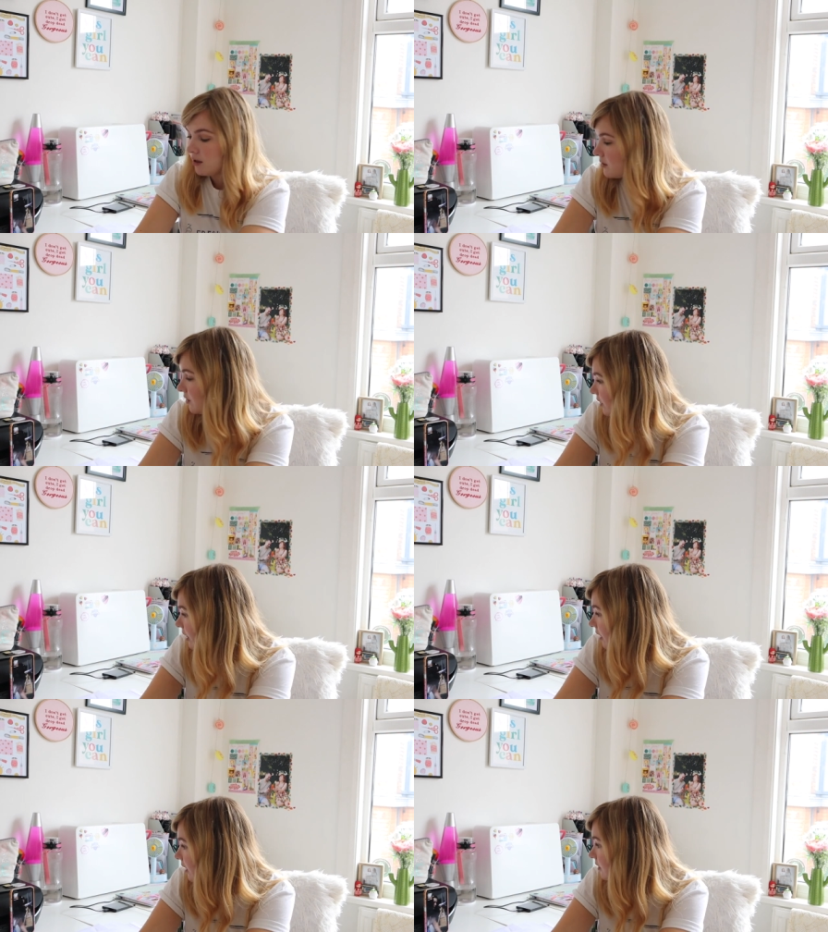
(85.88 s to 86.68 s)
So
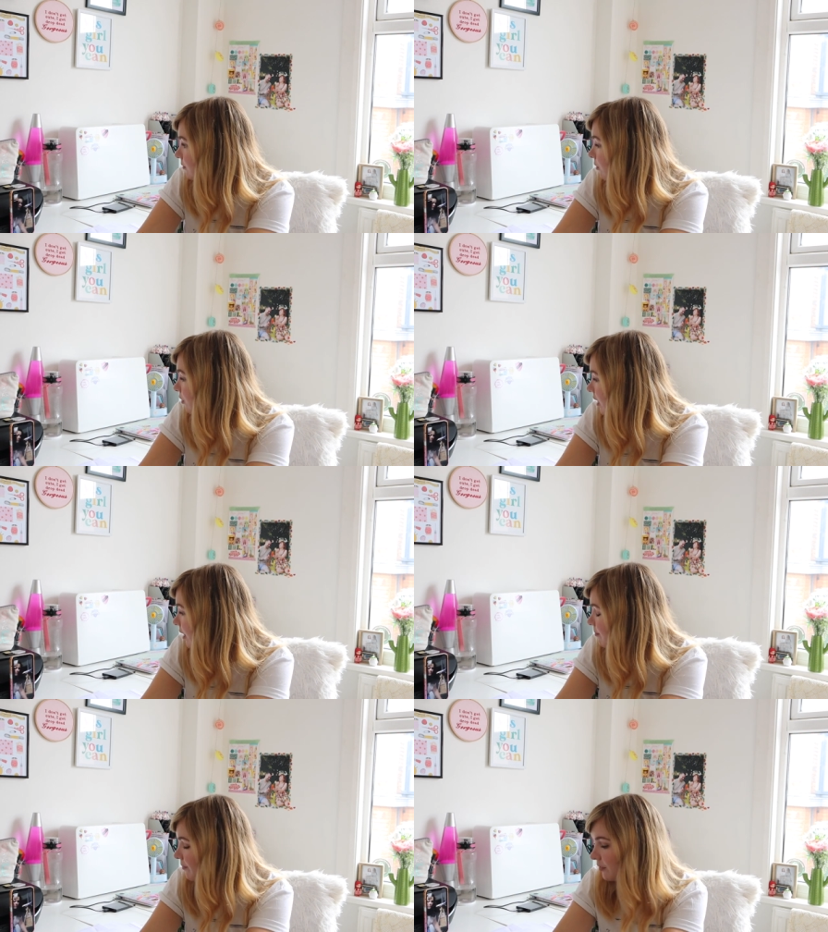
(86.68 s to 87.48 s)
yeah, well,
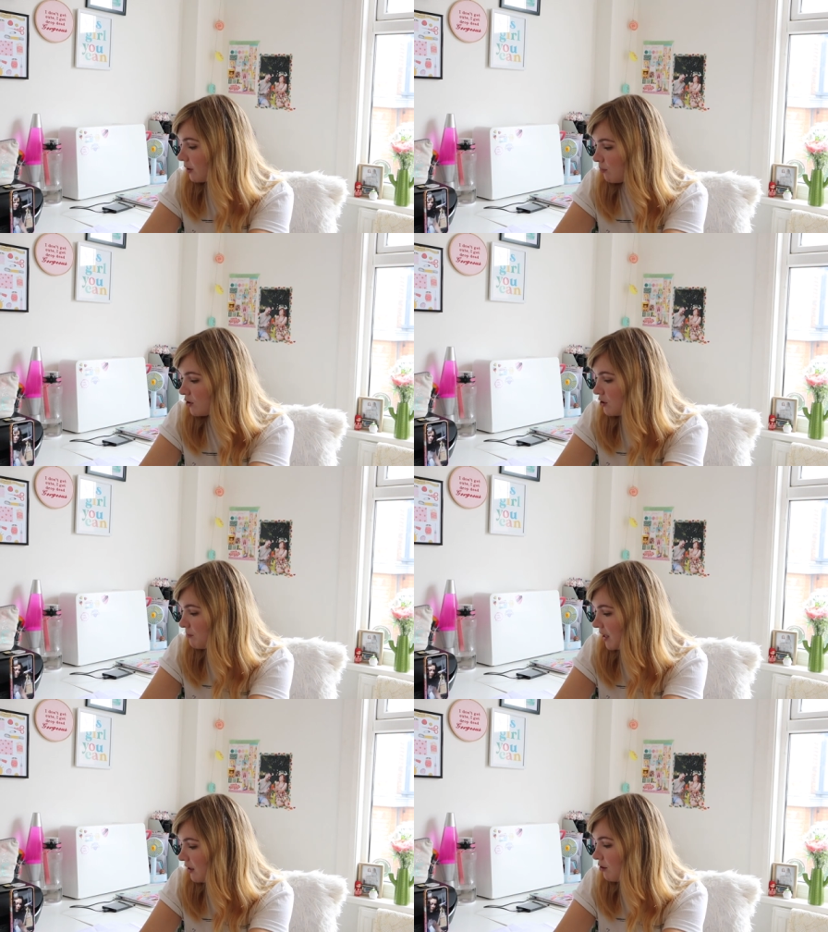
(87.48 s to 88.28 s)
um, what did
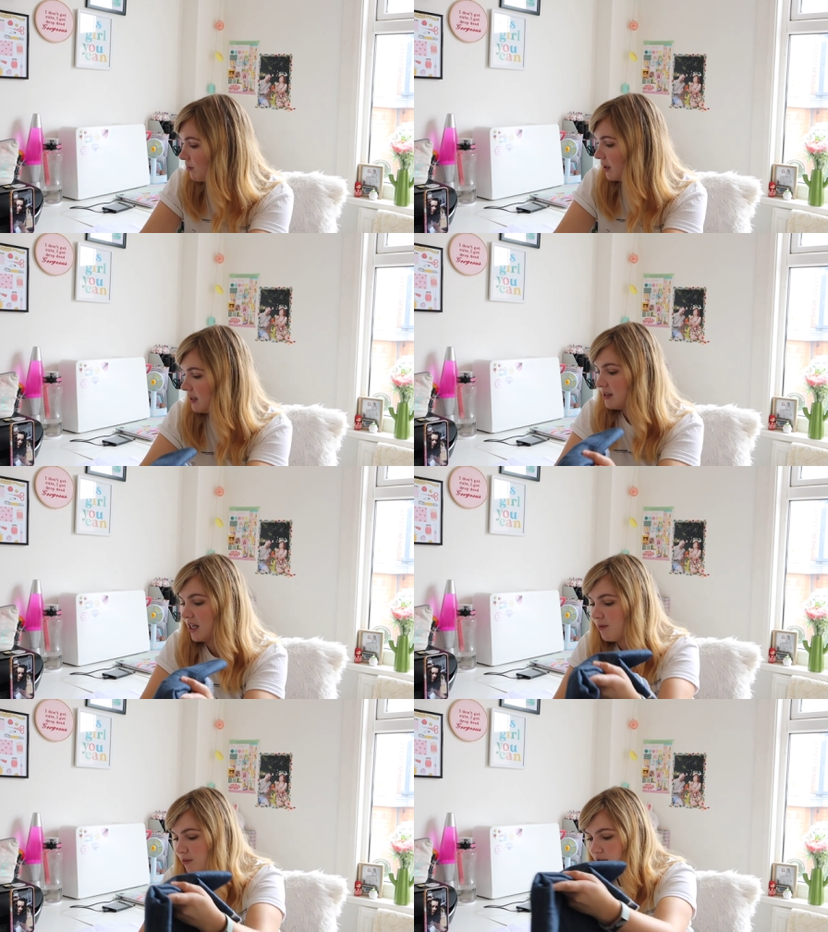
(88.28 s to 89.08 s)
you make your one in,
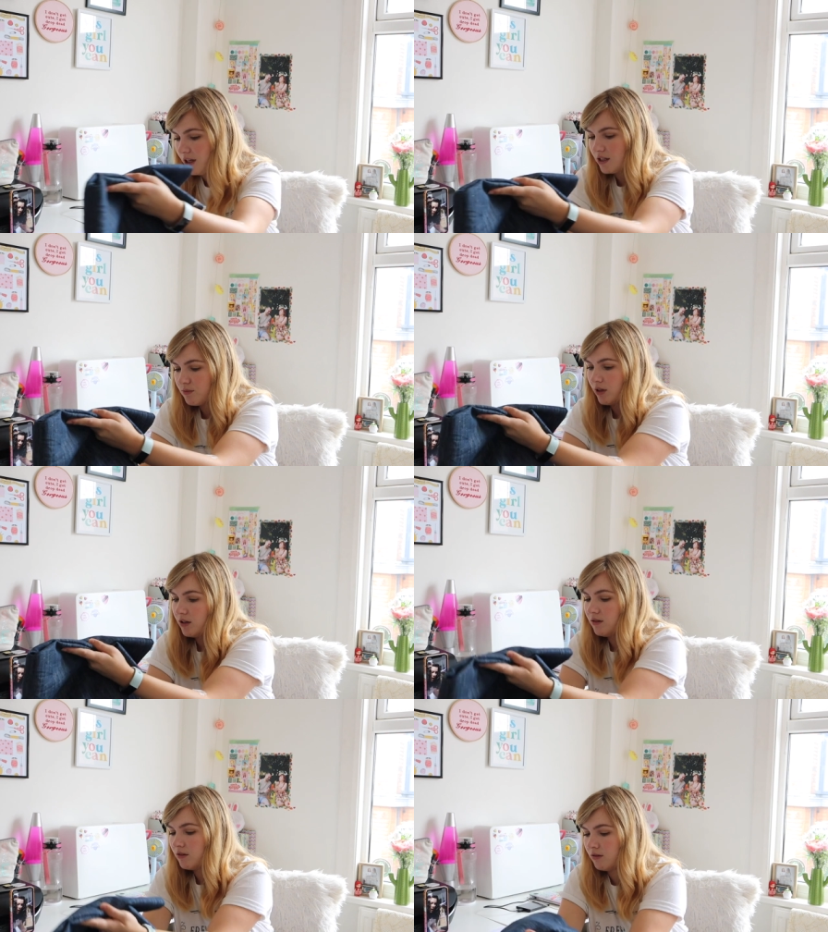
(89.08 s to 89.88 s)
Sam? Your last
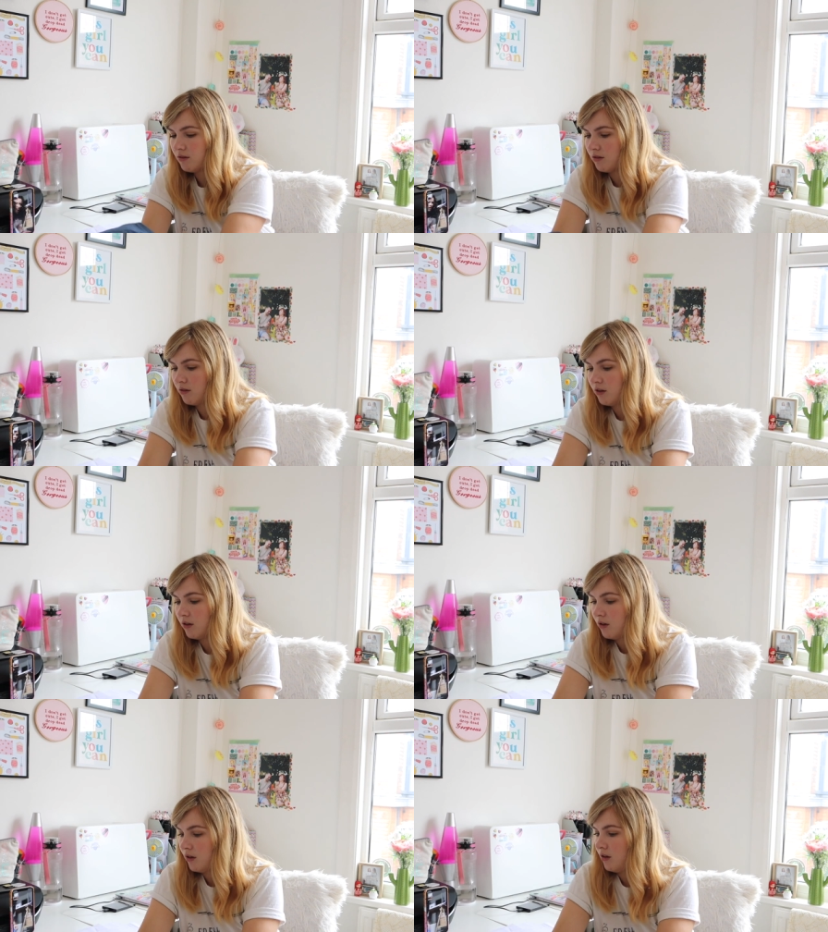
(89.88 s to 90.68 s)
one? Um,
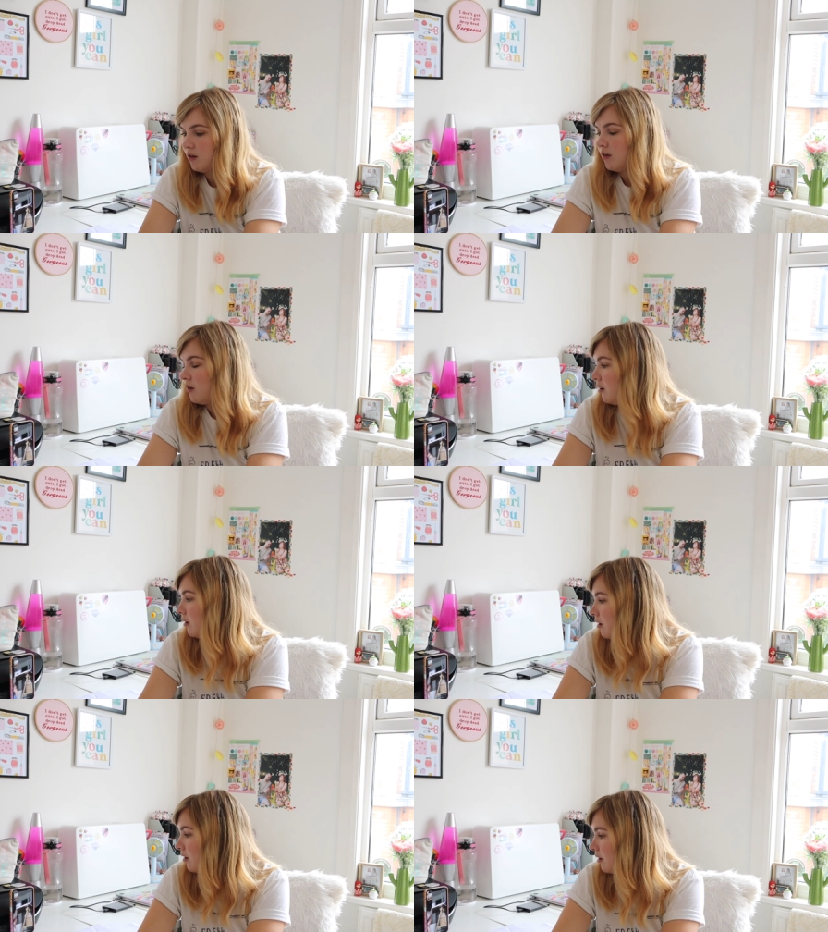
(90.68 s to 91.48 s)
so I've got it on
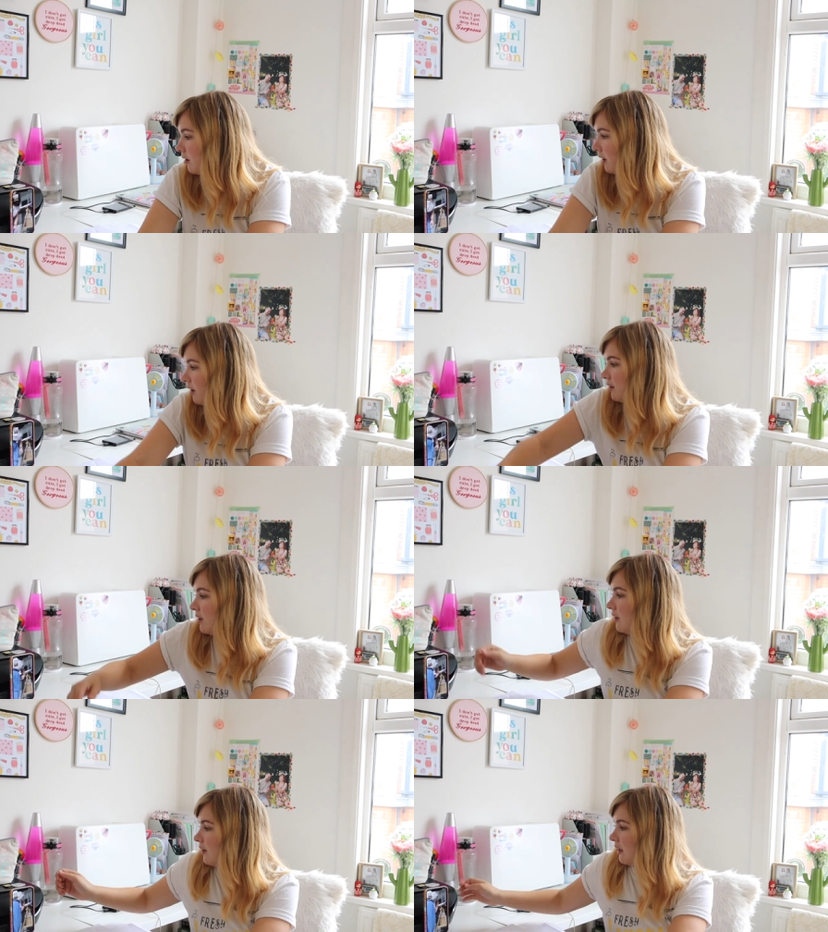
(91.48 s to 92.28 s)
actually. Oh, it's
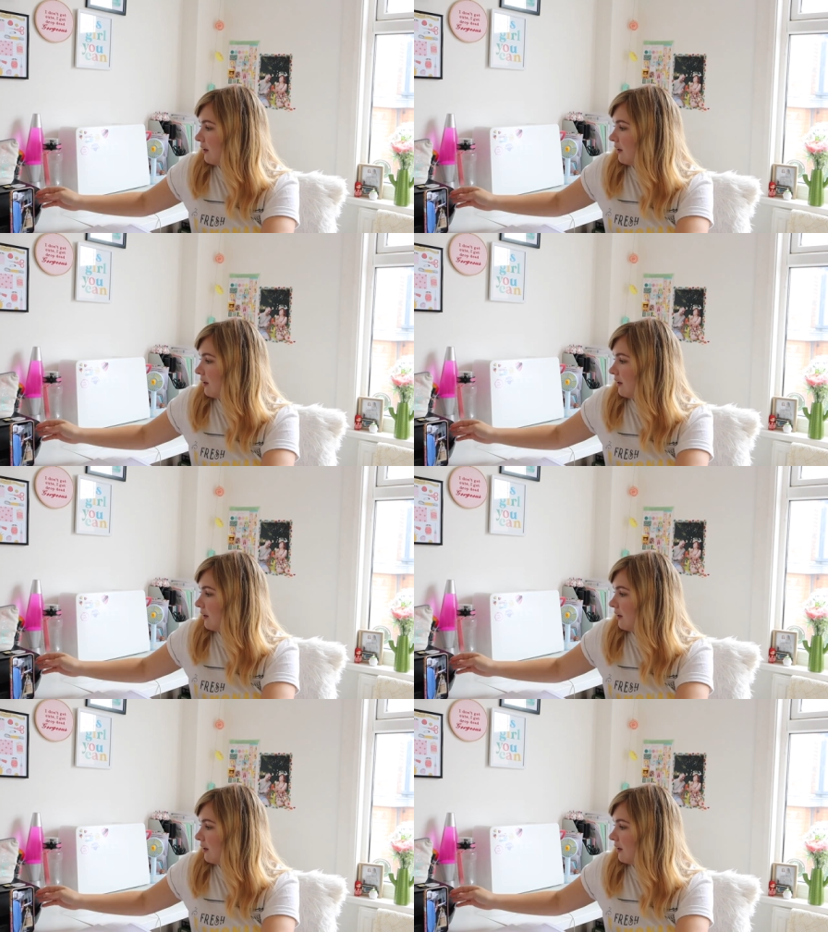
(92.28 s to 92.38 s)
cute! A...